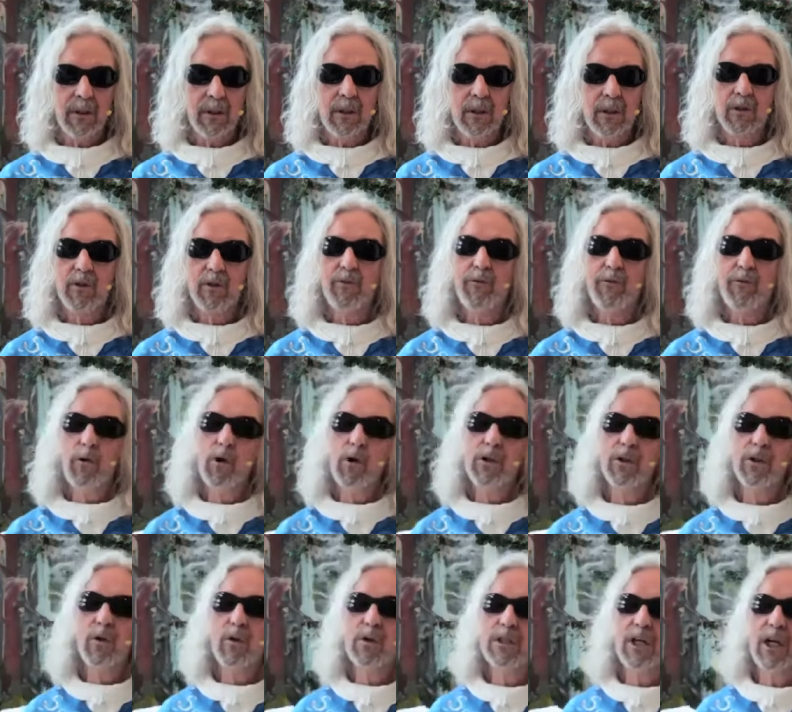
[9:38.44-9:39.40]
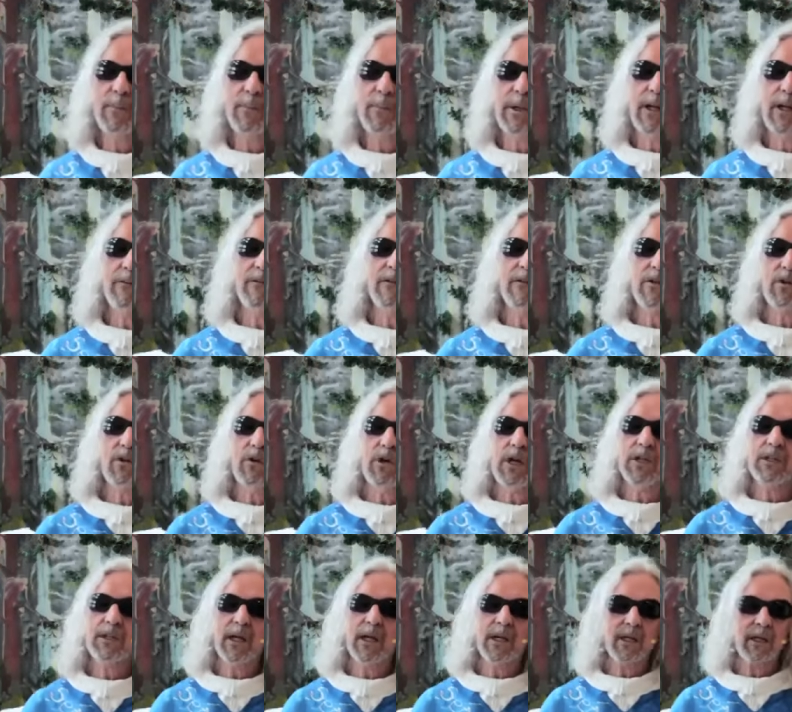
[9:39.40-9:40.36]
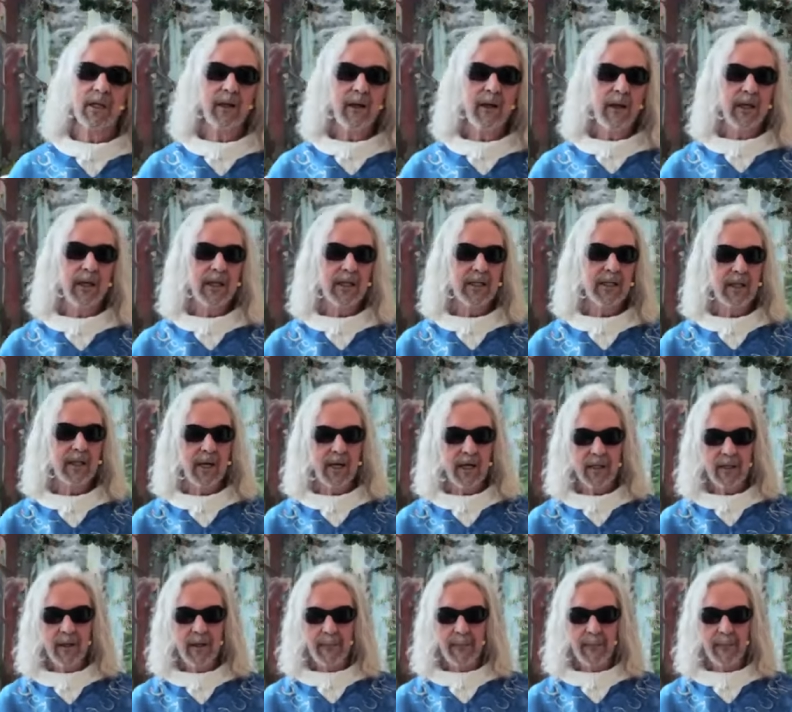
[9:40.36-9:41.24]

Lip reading: The fourth use, I believe, of storytelling is that